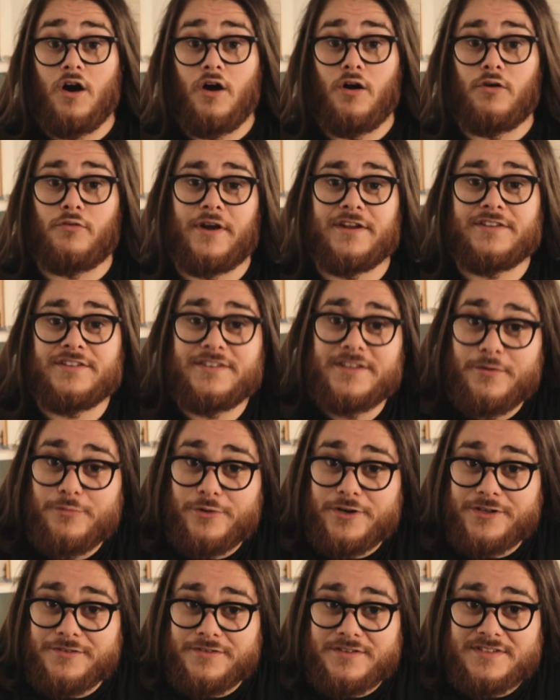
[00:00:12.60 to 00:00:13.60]
Alright, today
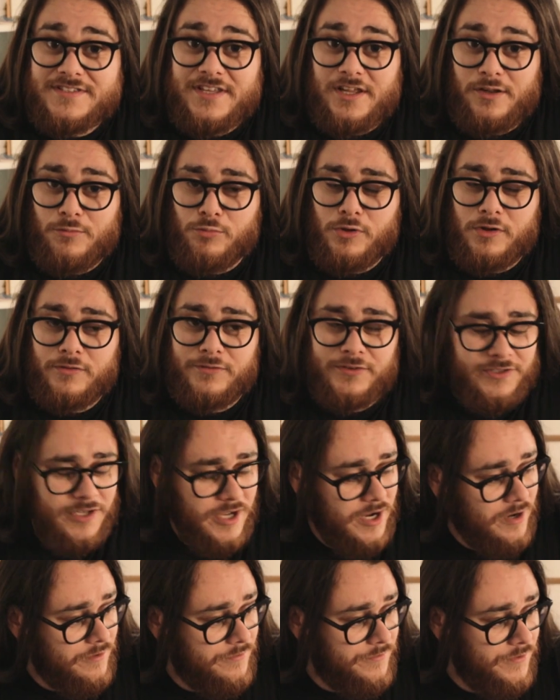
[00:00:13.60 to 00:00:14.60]
we're doing still wool
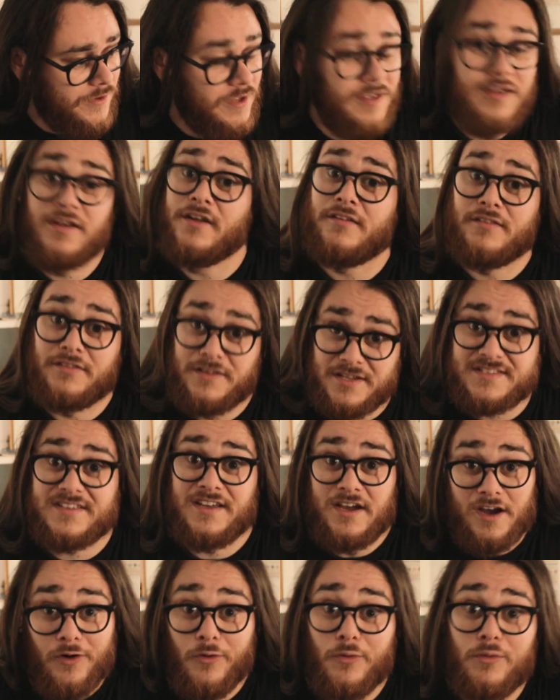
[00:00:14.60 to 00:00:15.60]
photography. Let's
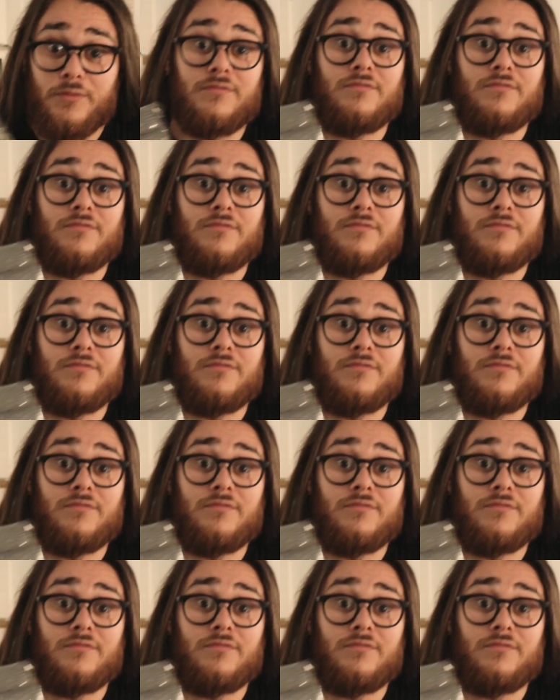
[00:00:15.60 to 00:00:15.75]
go!